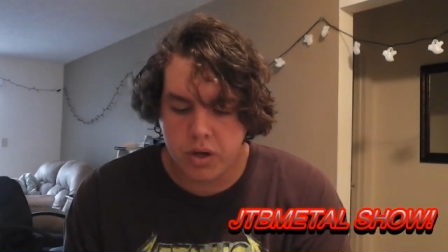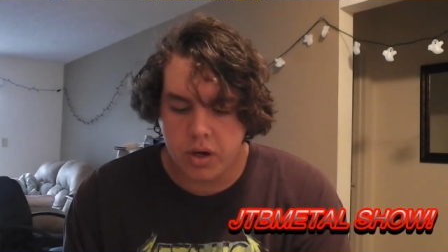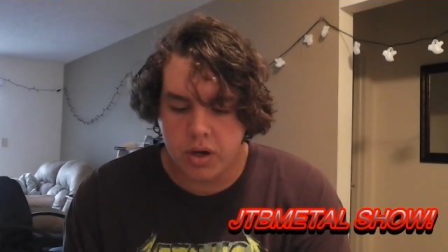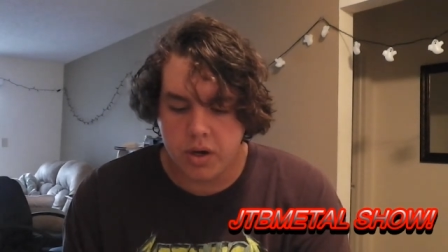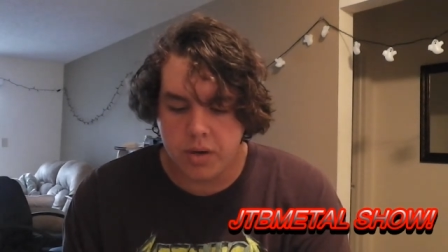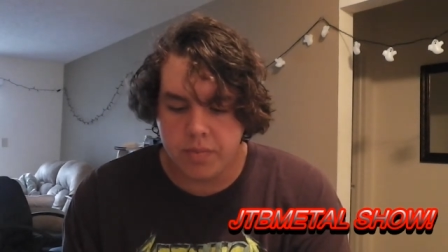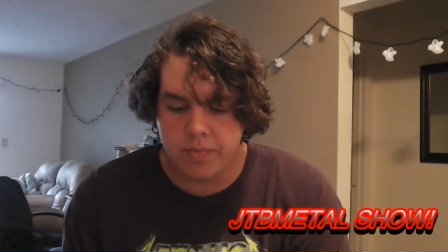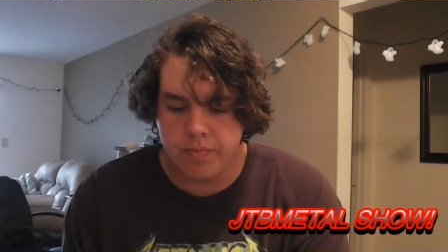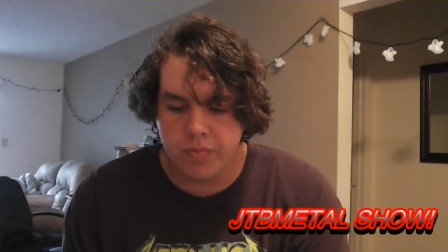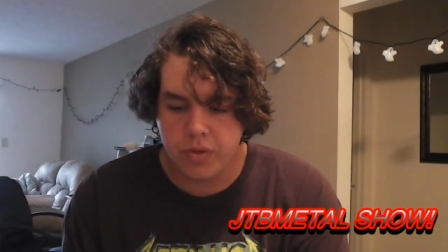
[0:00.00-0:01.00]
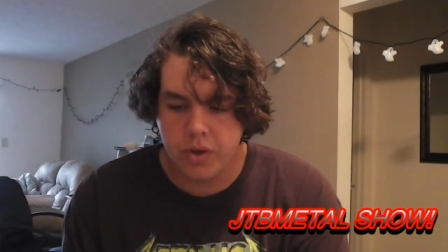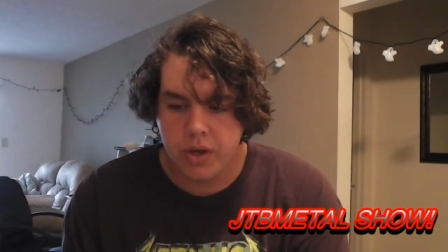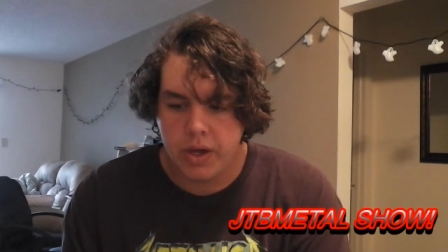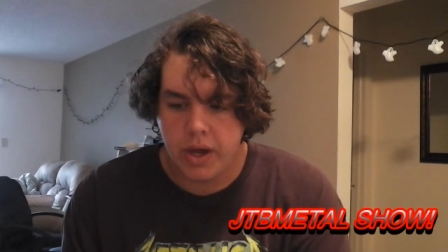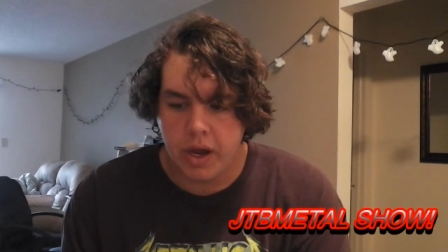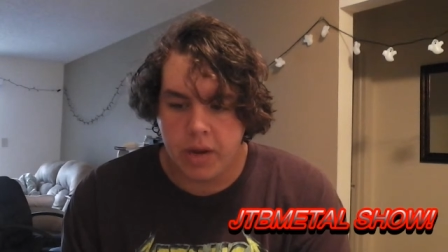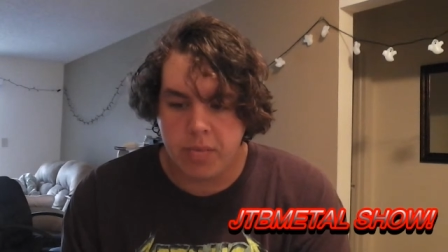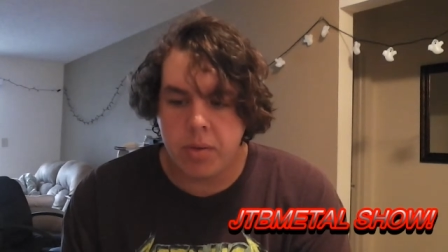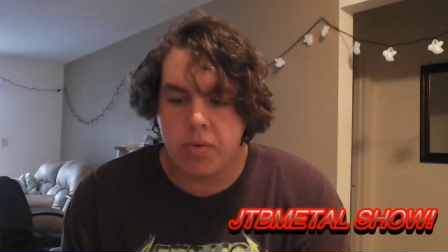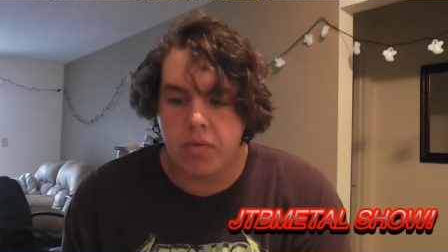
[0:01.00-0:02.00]
Um, and
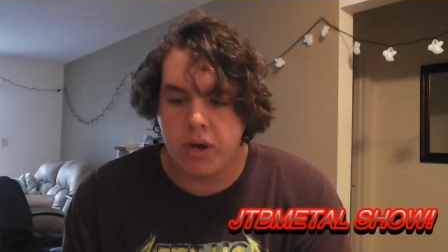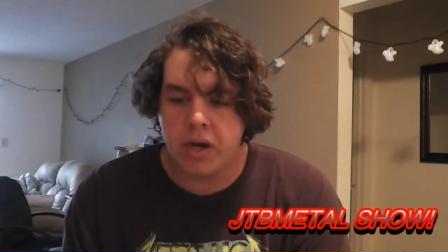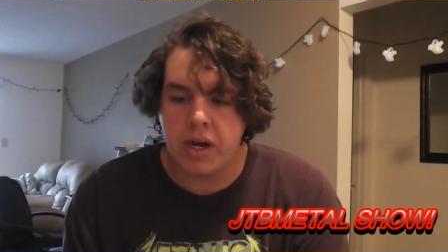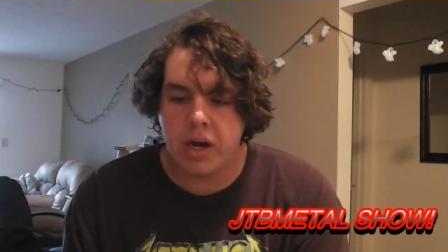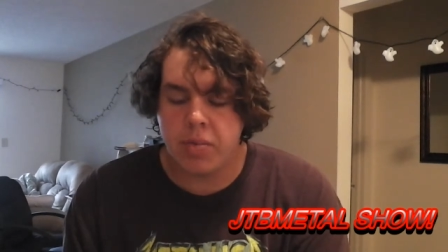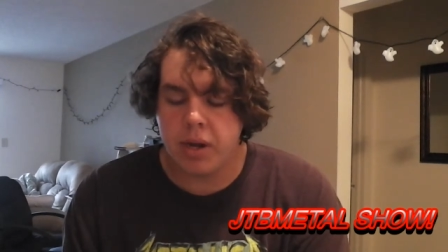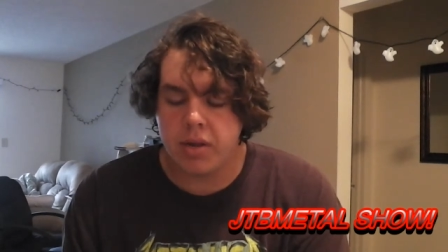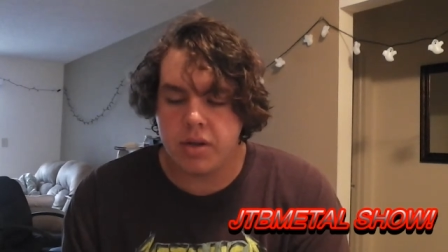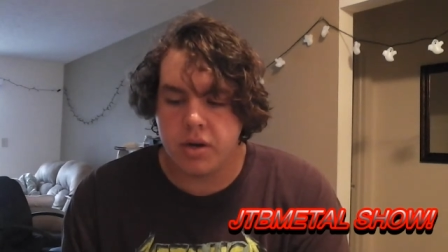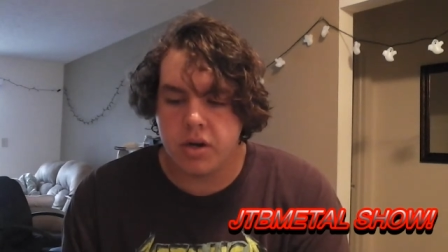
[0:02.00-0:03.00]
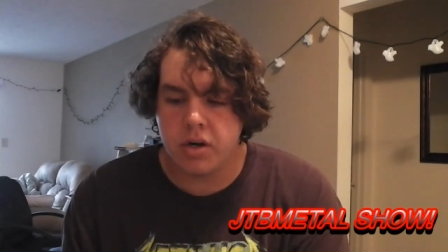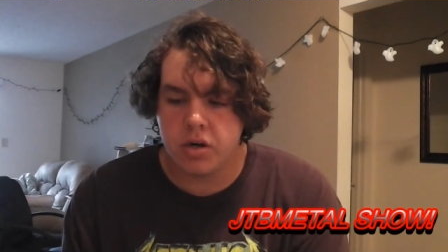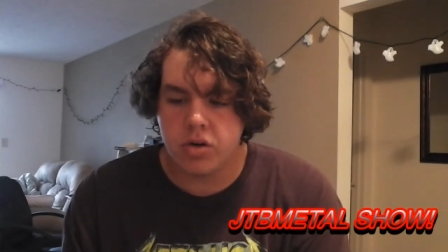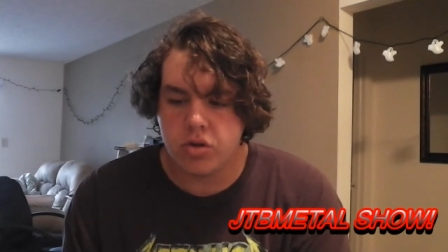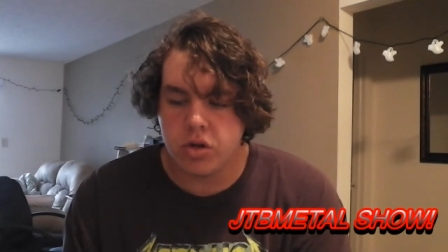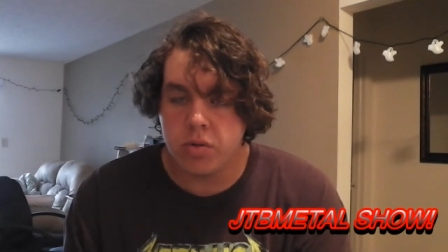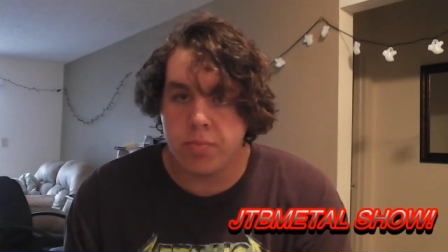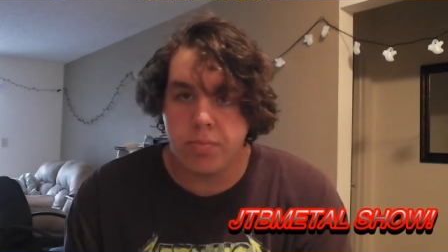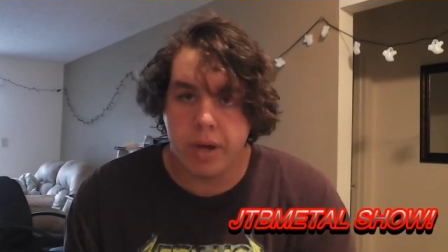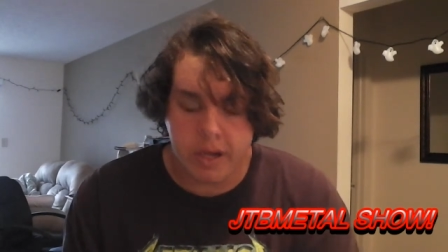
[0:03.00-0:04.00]
people found out about their, their
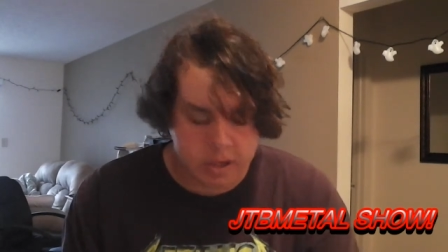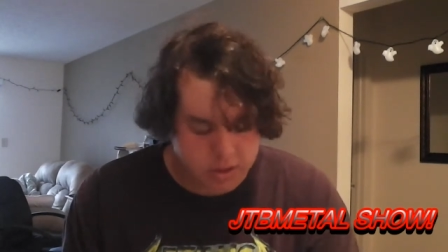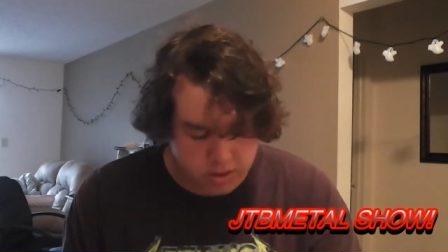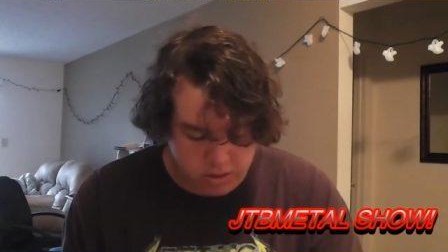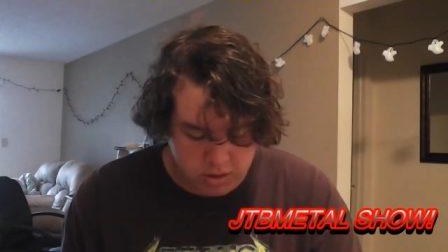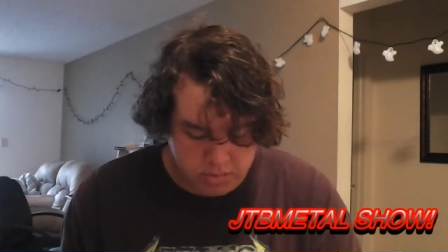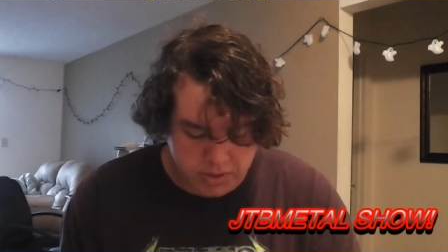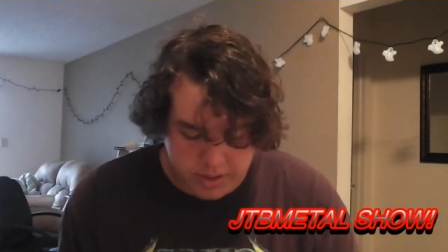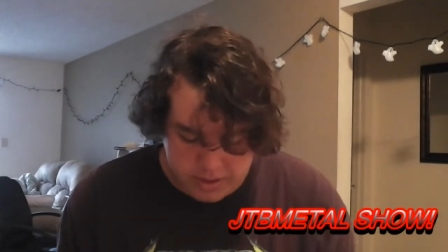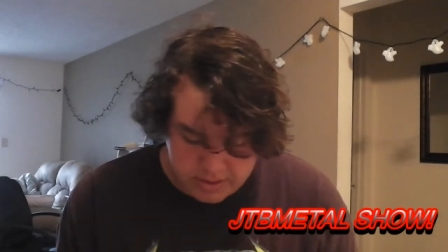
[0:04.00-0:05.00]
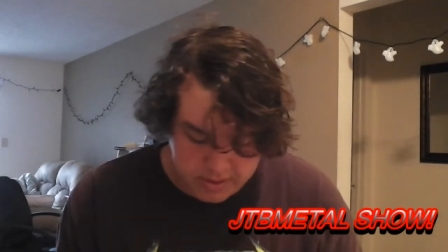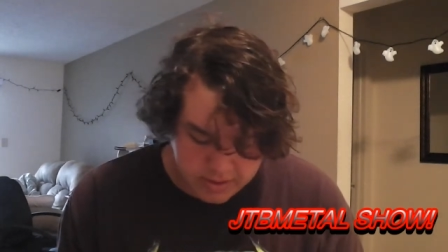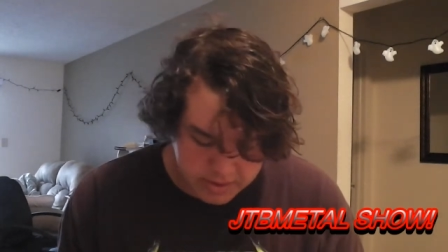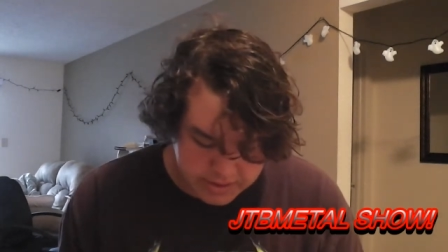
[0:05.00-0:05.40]
bass, their bassist.